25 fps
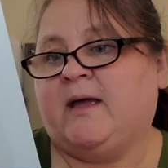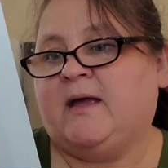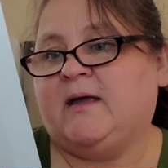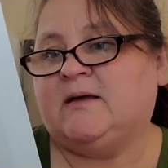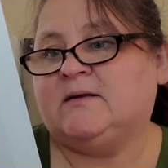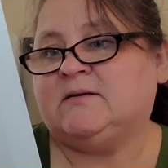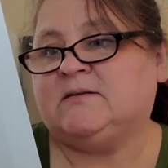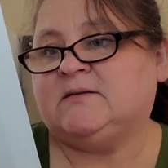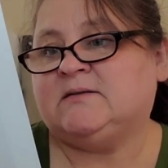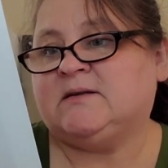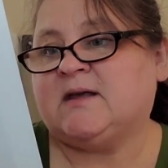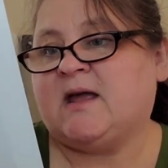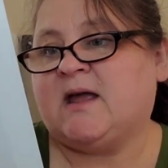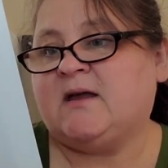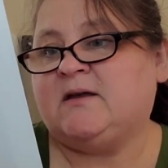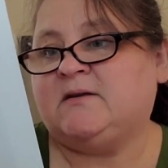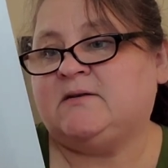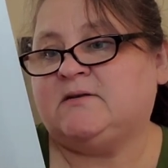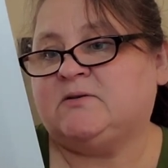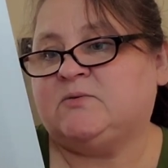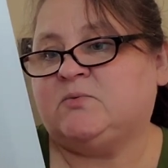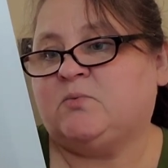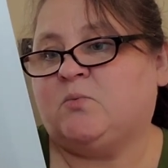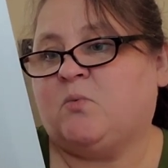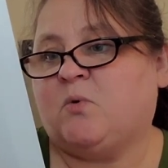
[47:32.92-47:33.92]
His
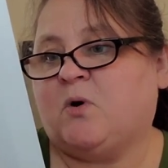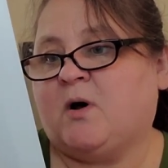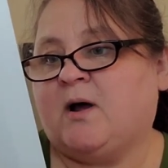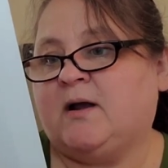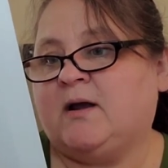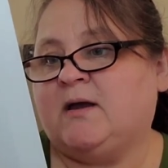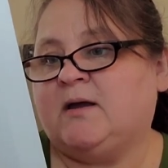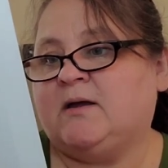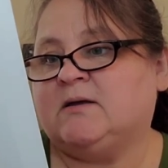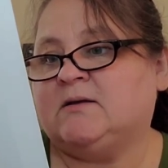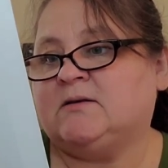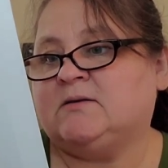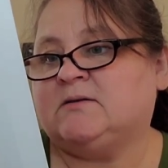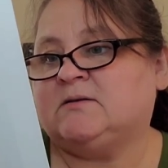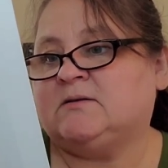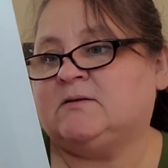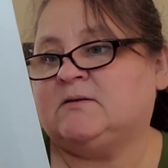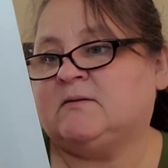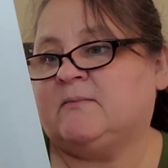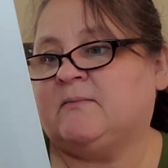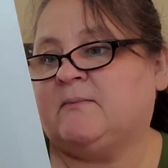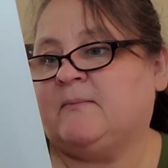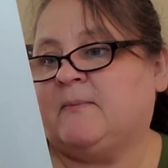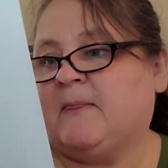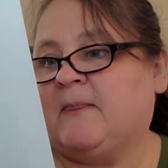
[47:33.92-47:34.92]
saints, what is
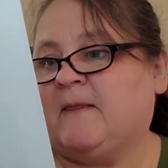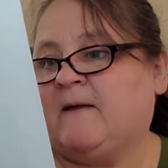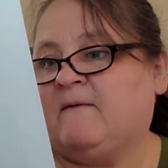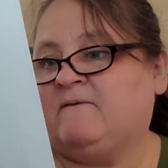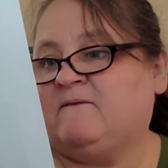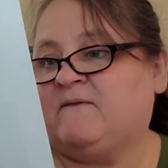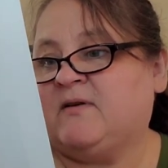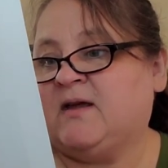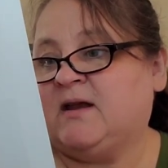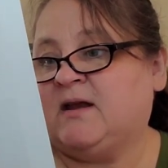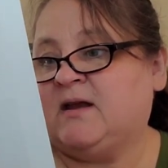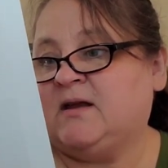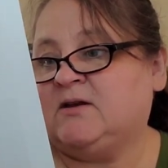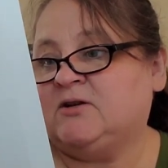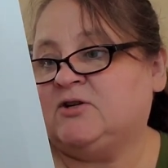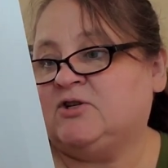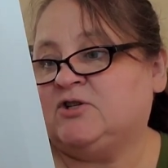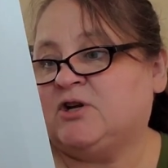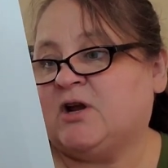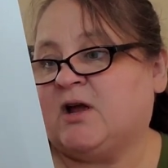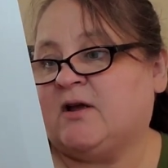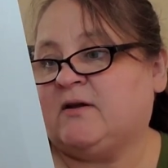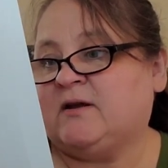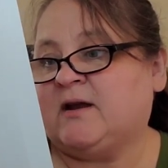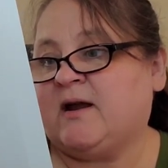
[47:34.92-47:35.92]
fitting
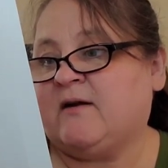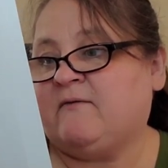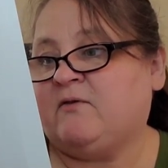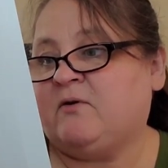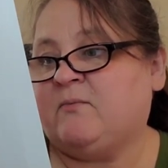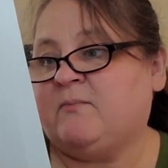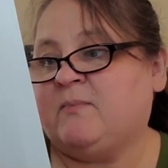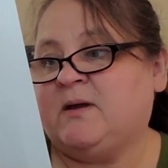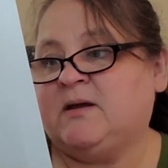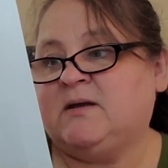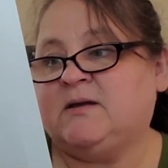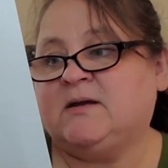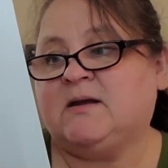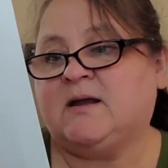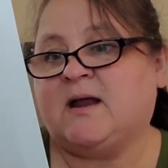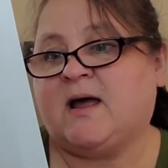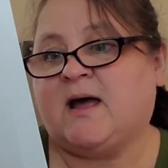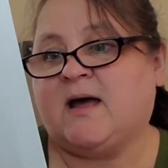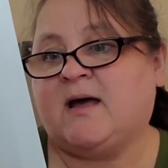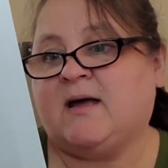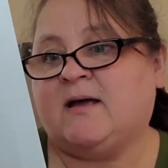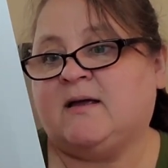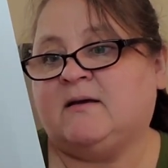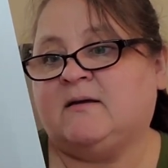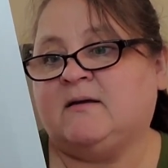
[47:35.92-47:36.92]
shall never be
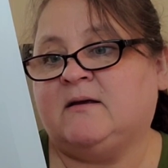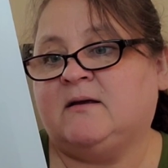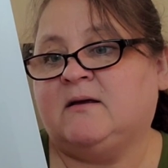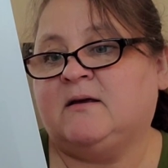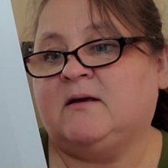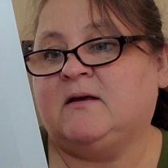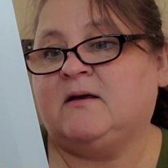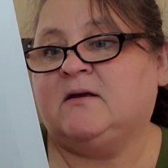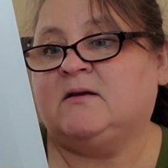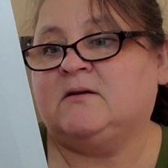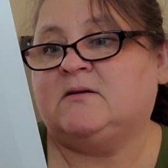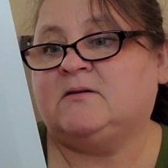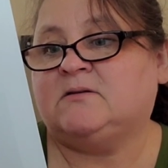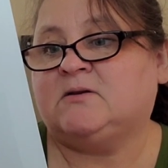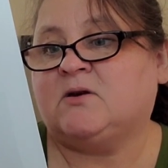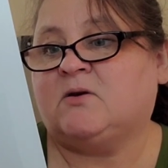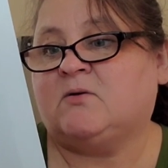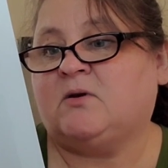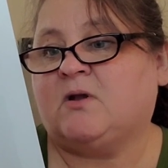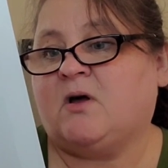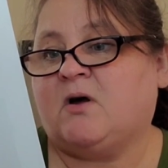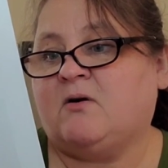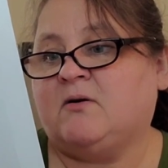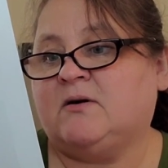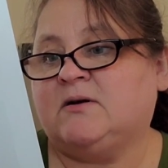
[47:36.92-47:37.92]
denied. So
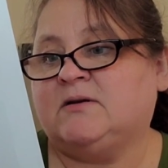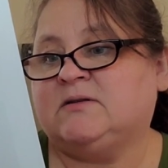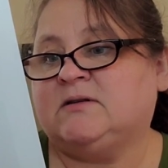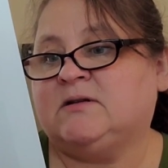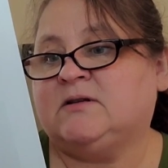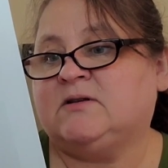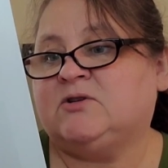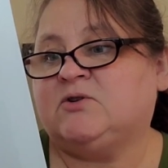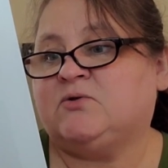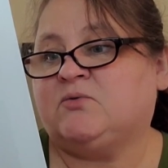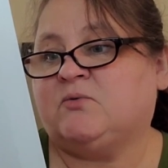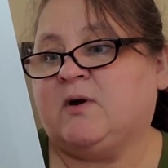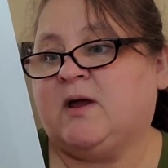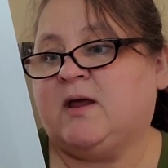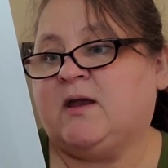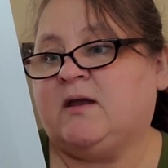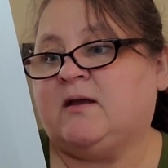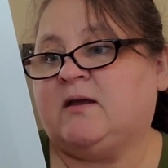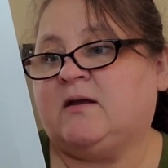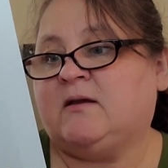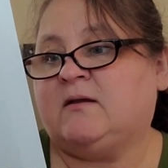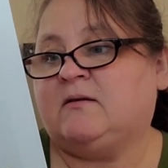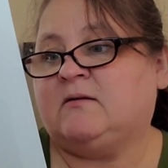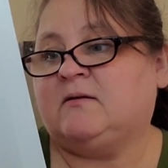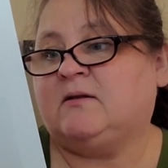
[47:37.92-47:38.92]
long as it's
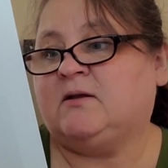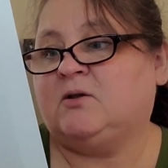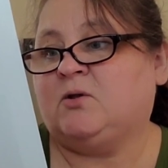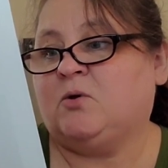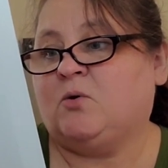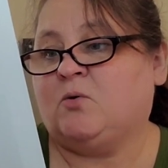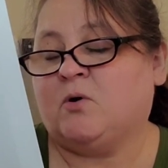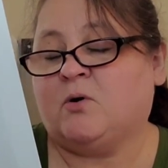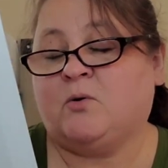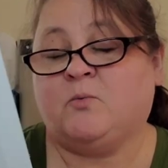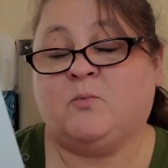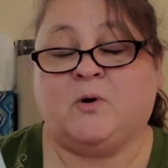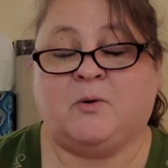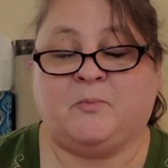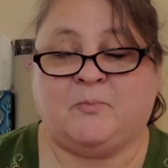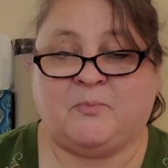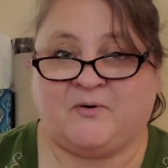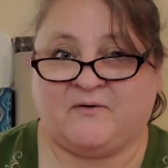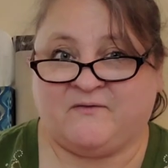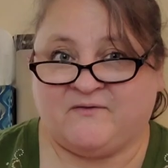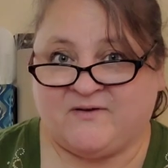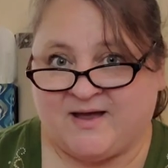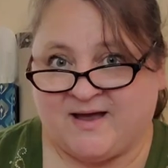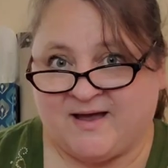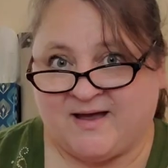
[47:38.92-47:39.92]
written, the Lord will
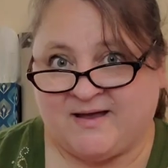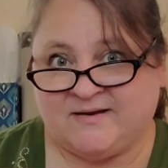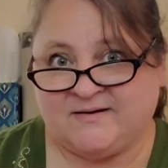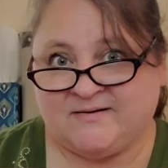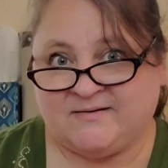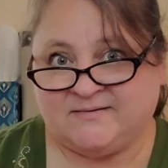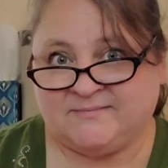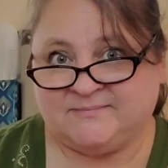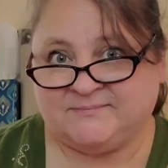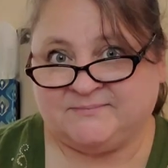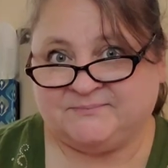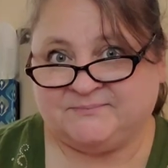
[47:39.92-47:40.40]
provide.